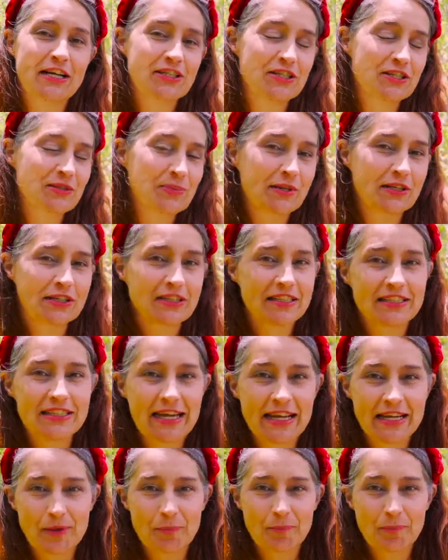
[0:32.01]
I just wanted to
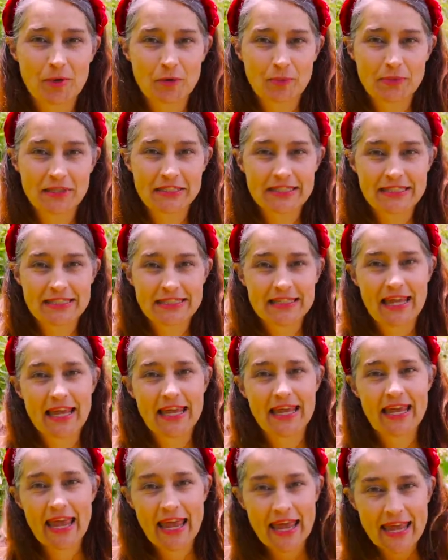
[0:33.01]
take a moment to
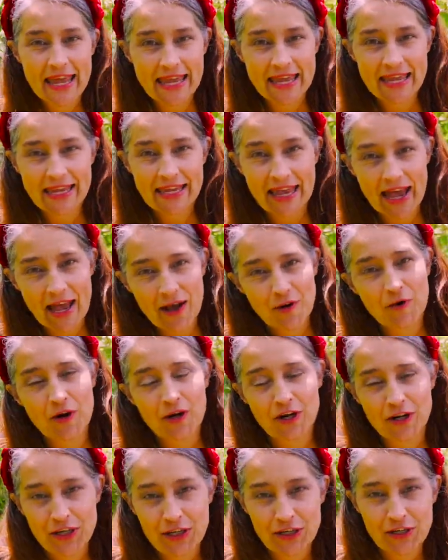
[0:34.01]
say, hey, how
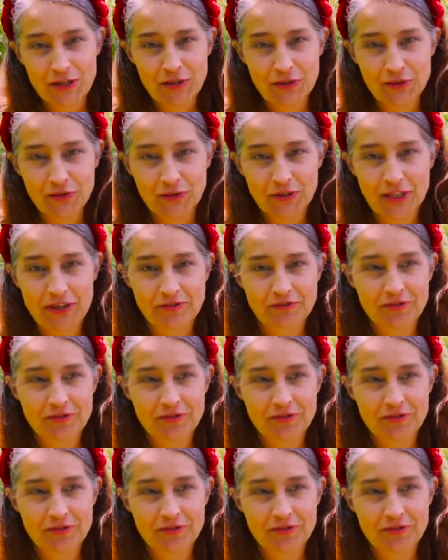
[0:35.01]
are you?